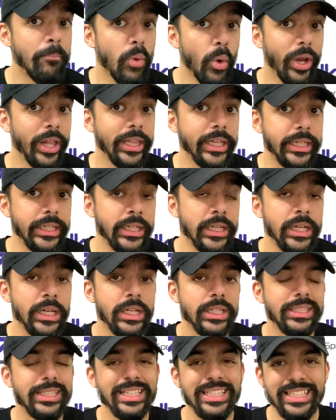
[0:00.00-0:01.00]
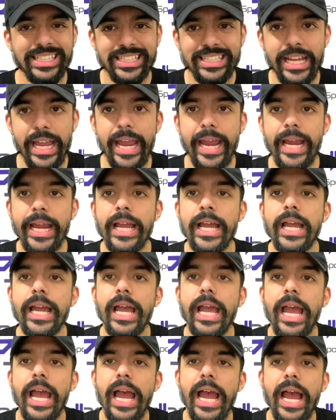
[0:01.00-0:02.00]
Boylen to stay
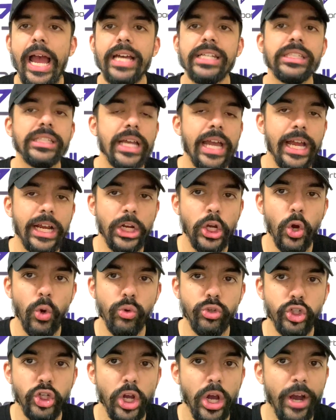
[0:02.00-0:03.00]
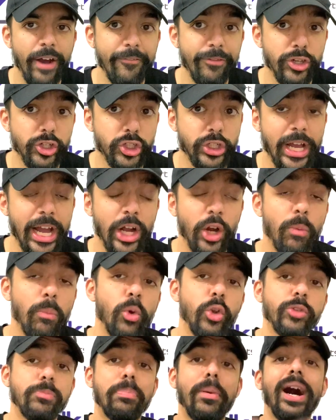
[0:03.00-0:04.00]
as the head coach of the Chicago
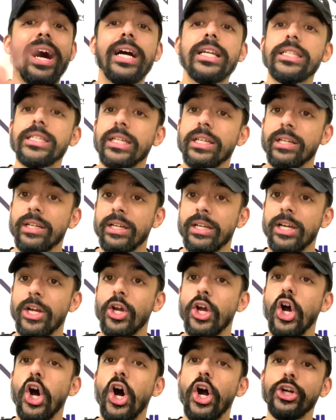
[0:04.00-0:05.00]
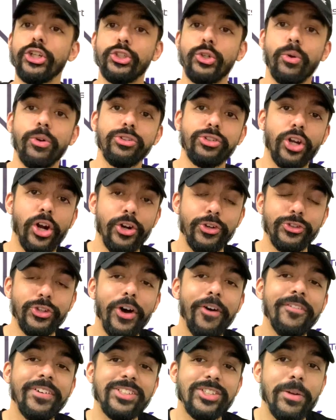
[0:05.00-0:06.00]
Bulls. But Arturas
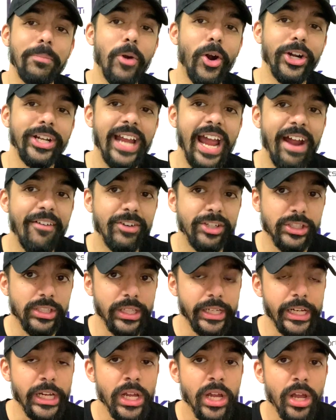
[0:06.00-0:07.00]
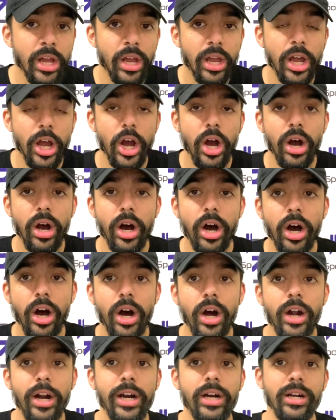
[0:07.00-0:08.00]
Karnisovas and Marc Eversley
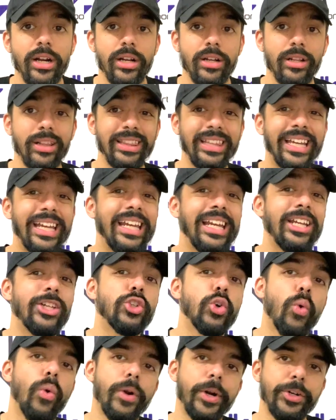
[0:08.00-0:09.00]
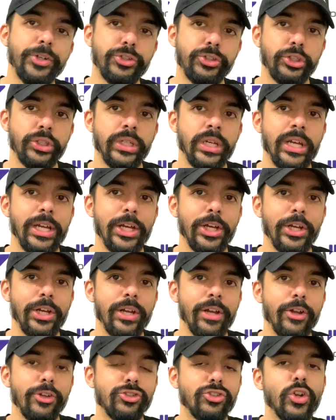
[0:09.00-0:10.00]
are leaning towards
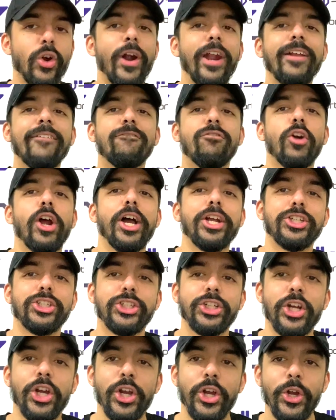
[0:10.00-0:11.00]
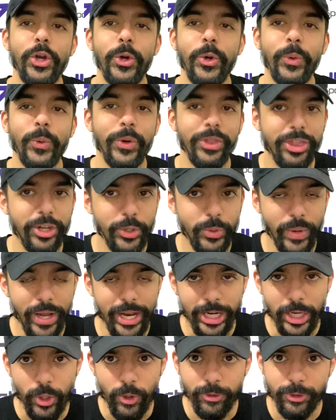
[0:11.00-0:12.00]
starting fresh with the new
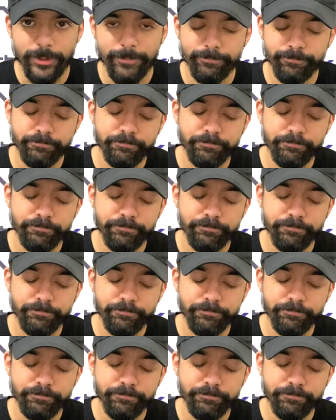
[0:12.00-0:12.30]
head coach.